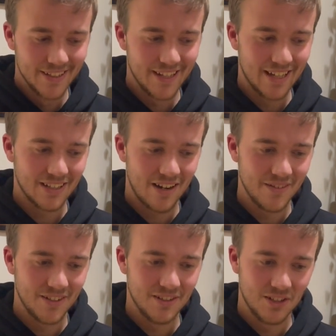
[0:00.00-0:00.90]
That's
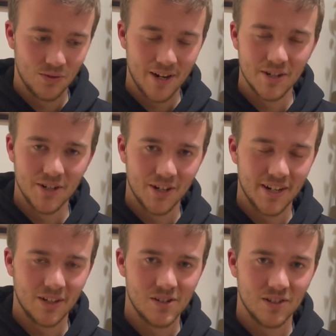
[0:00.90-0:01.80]
obviously the greater you're going
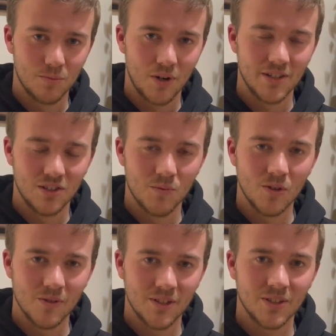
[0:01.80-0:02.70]
to increase the price, the
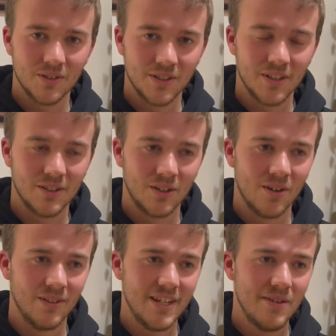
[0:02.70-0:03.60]
more risk there is that they're
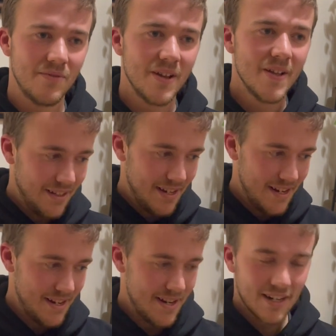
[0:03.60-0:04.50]
going to leave.
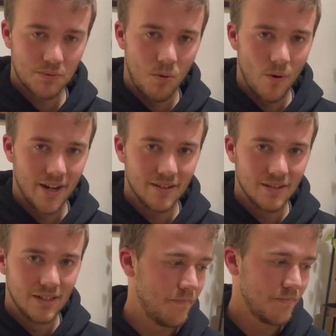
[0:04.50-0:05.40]
Next point
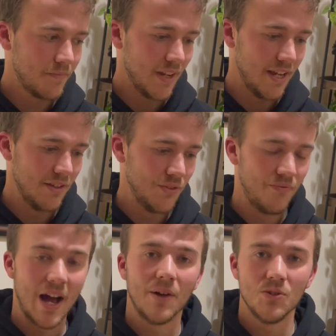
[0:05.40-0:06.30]
is
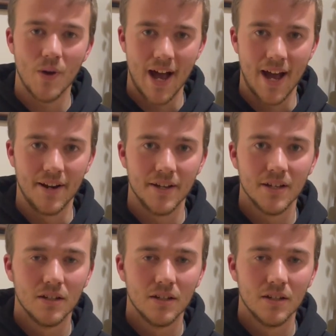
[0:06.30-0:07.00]
value add.